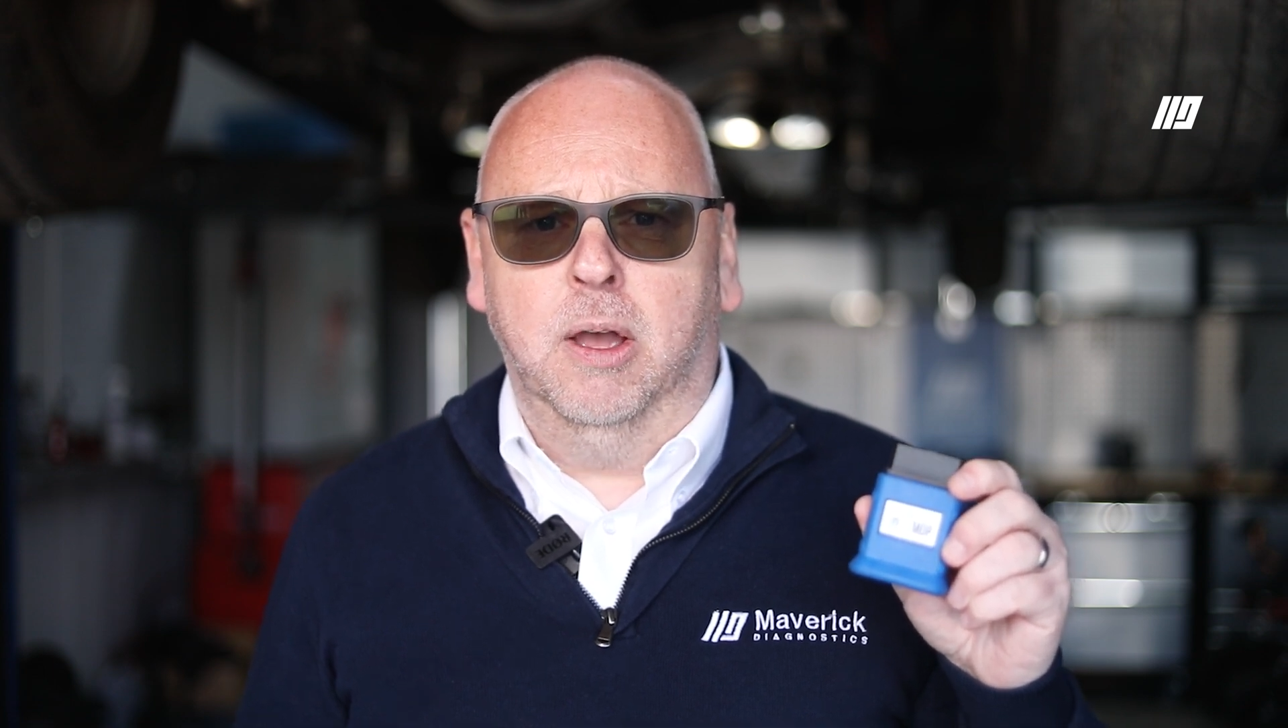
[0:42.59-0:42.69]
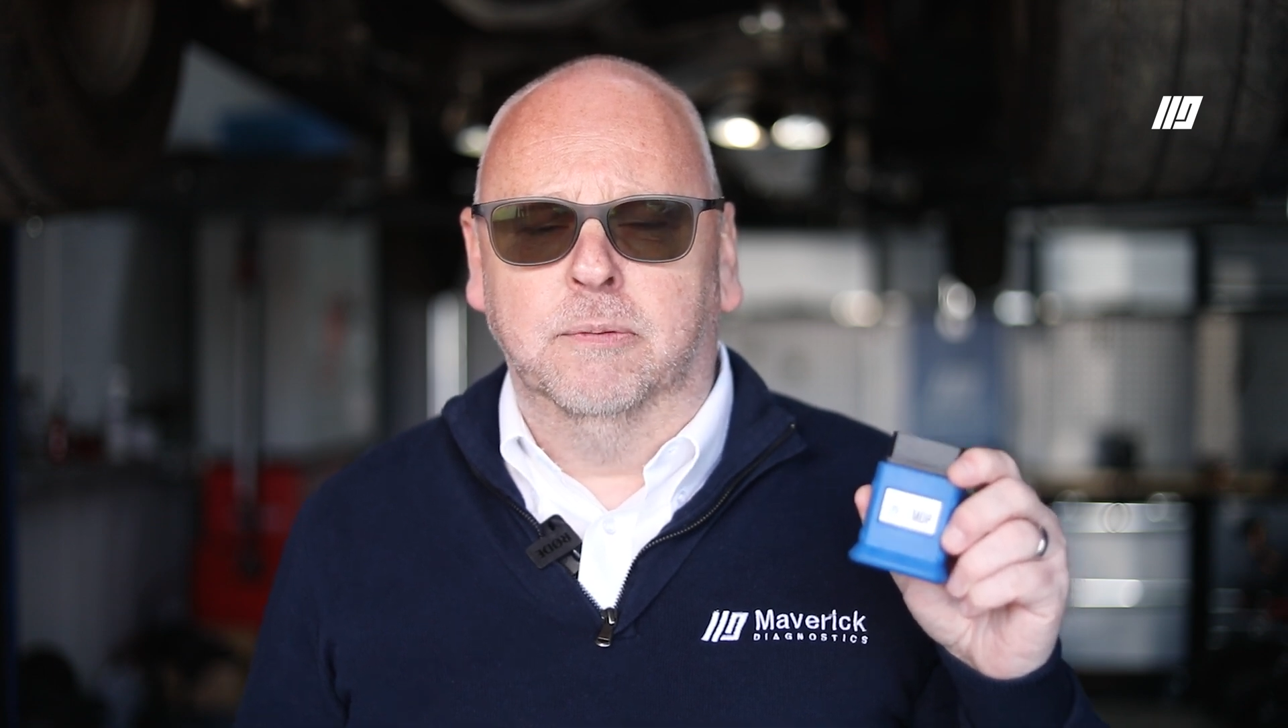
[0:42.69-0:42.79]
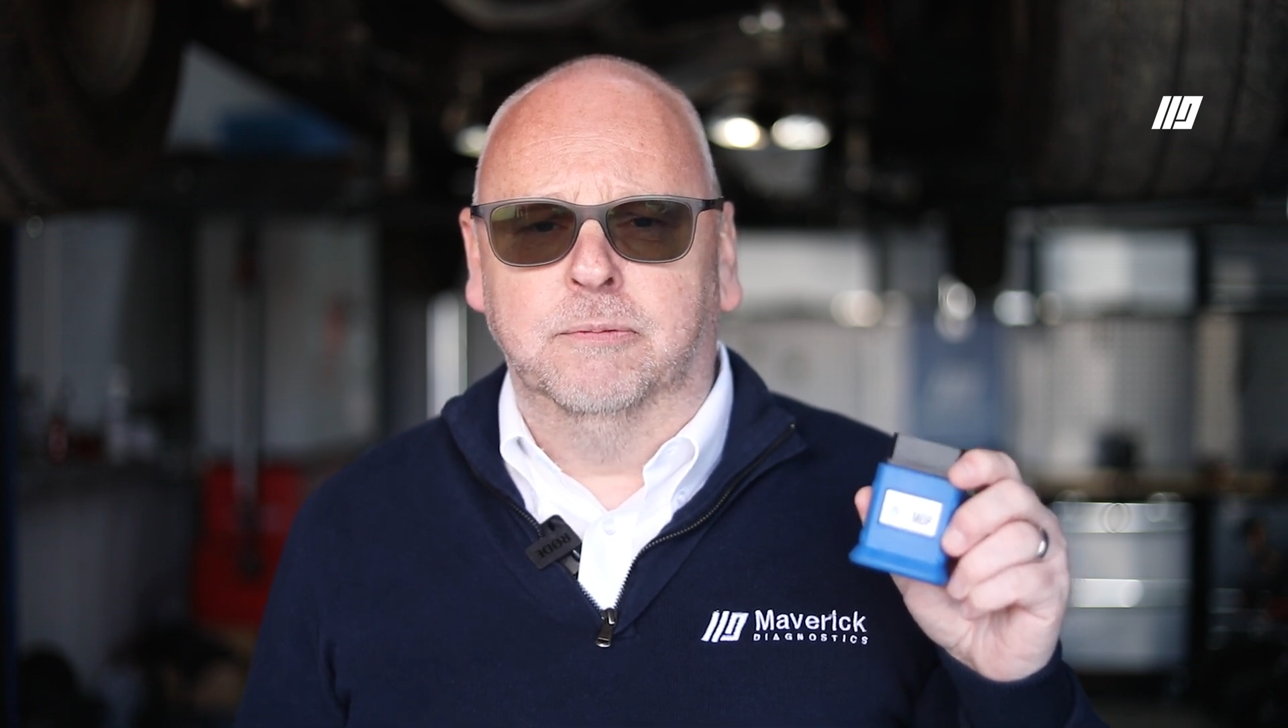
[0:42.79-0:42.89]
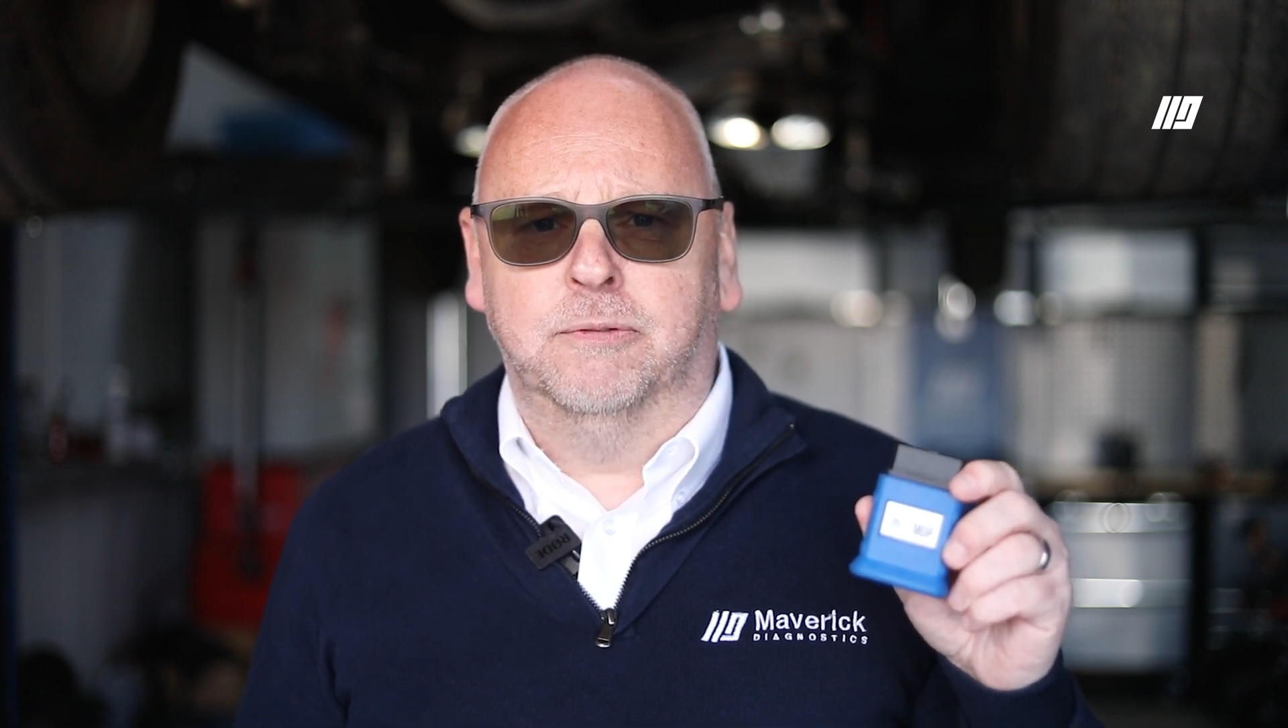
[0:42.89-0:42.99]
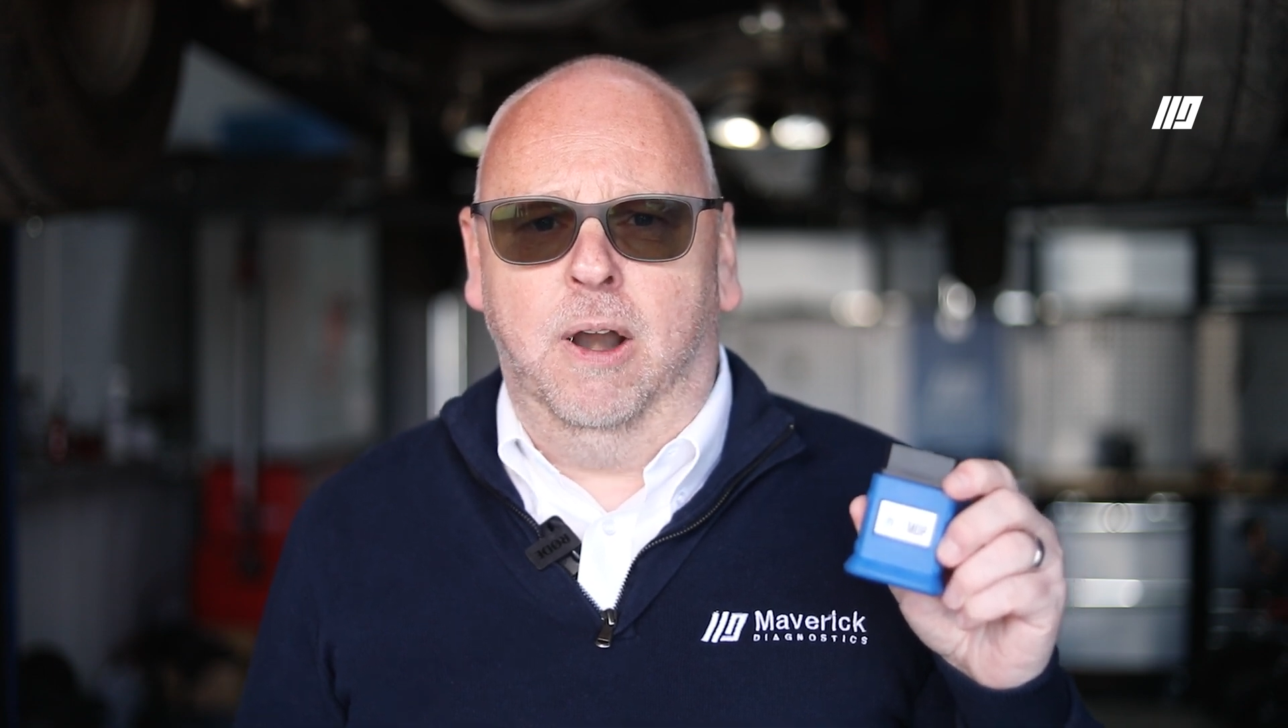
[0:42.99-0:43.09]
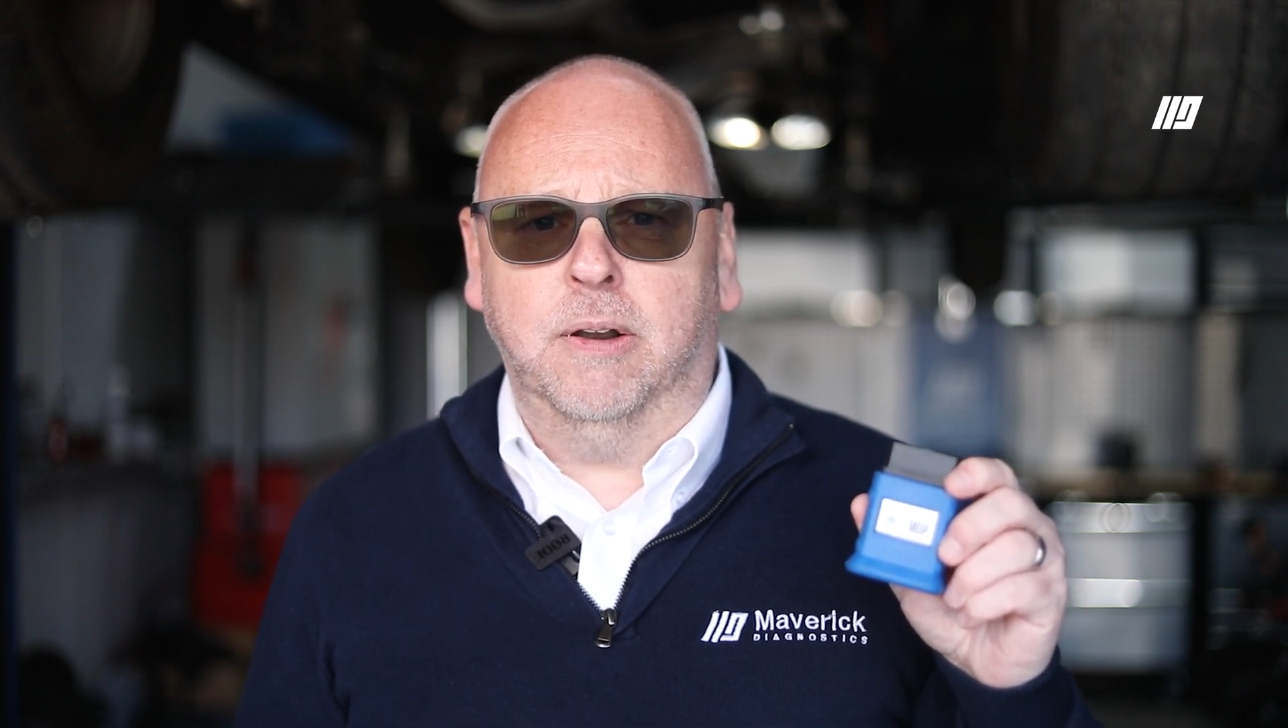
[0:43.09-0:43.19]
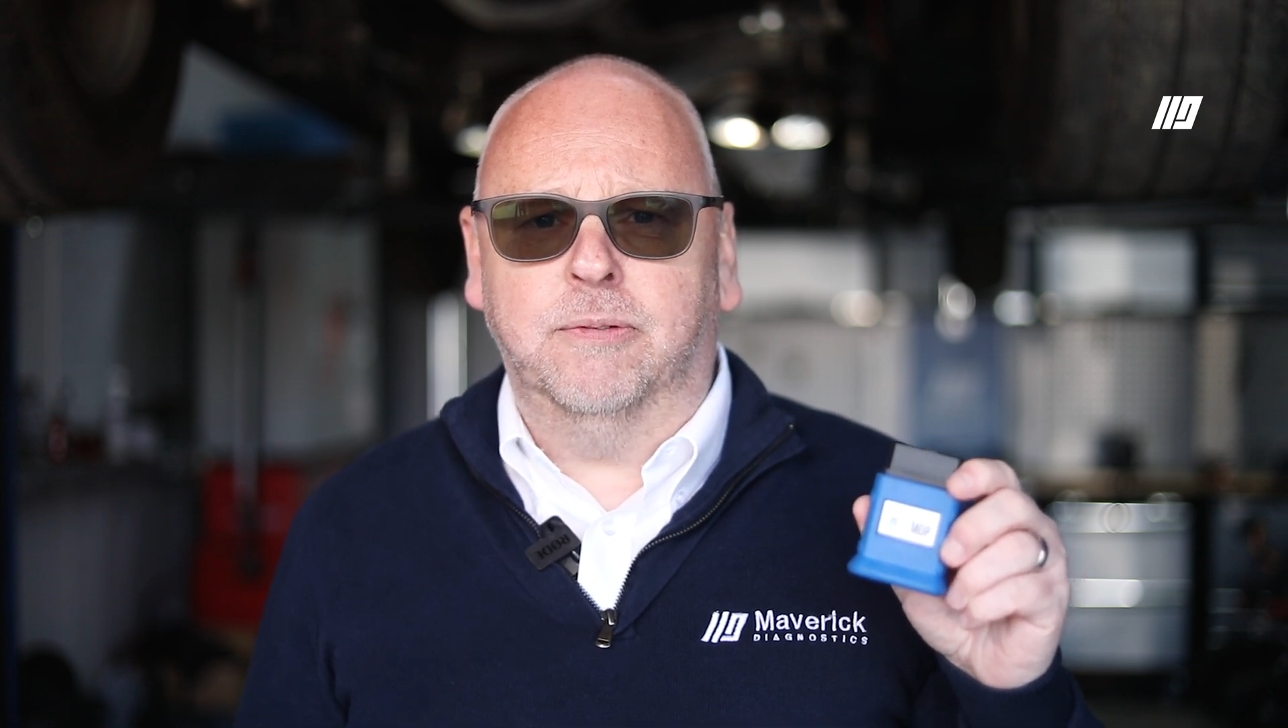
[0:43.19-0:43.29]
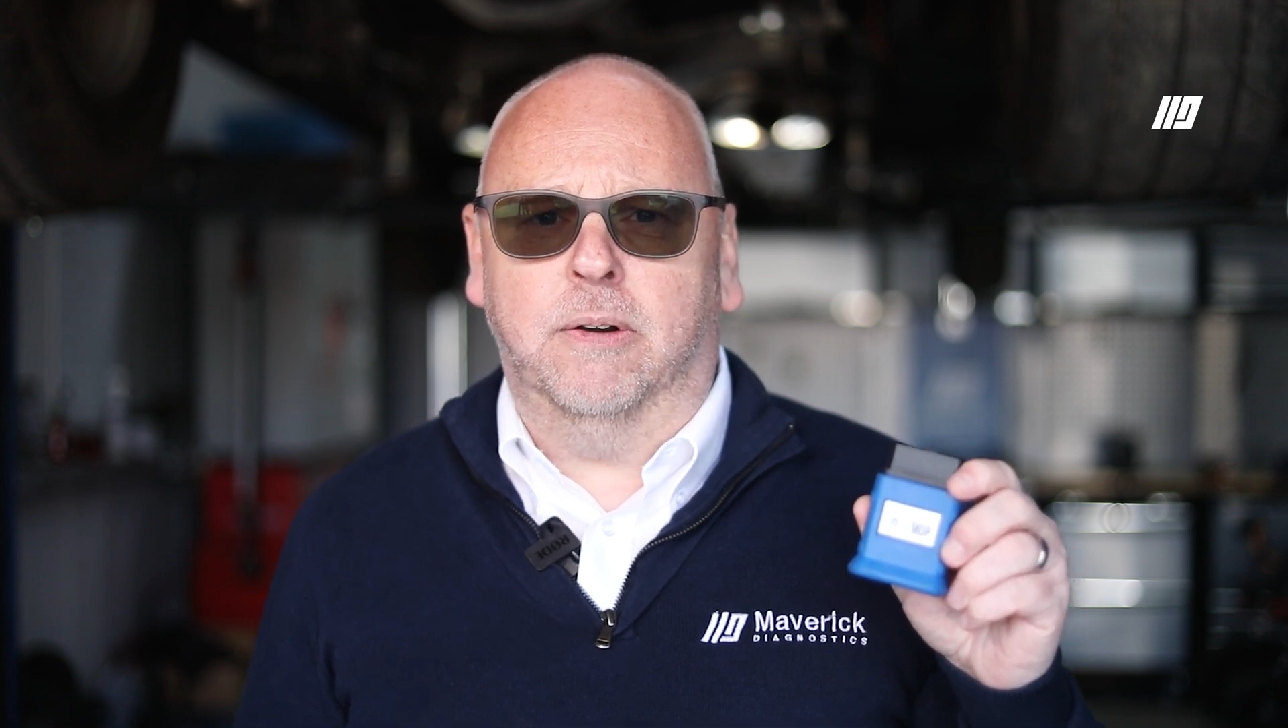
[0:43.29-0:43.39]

and very,